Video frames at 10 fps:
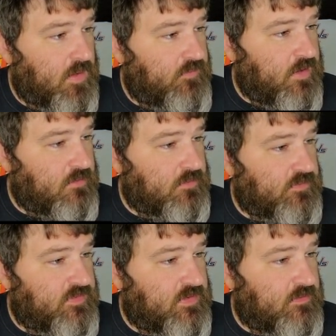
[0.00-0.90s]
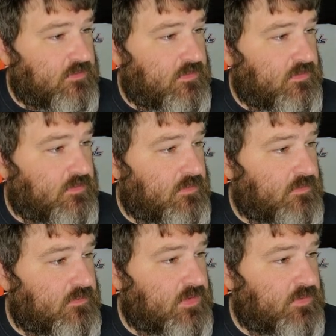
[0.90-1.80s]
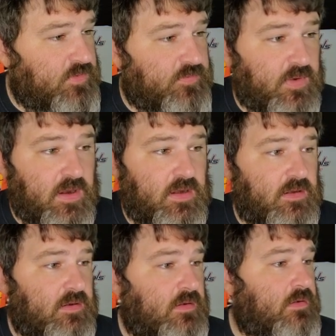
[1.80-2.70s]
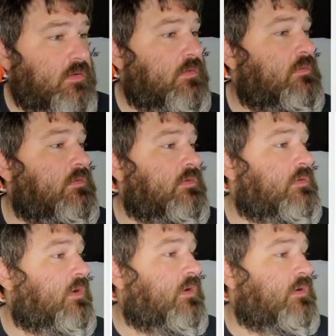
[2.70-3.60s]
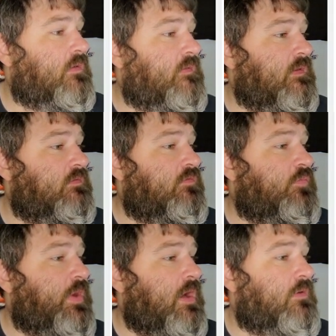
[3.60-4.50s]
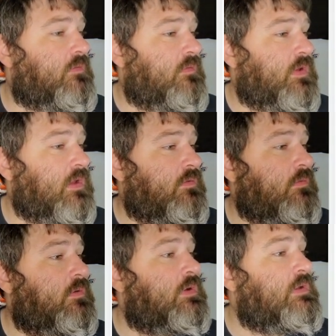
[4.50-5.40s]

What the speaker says: Forever materials need to be refined. Harnessing true powers. Okay, cool.